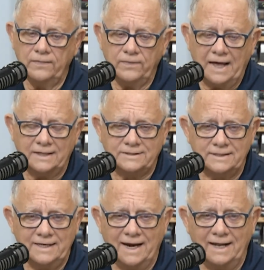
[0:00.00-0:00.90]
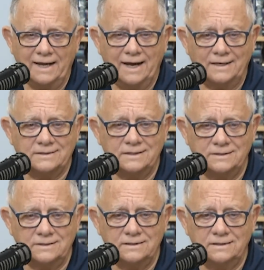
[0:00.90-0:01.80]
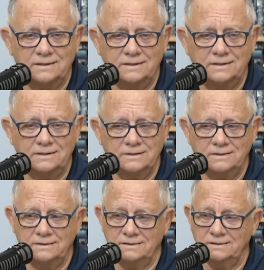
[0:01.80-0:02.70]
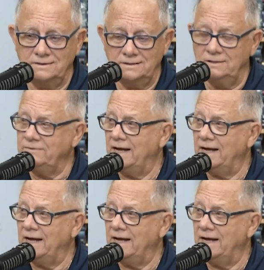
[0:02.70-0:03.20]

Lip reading: I said, Danny, I says, you've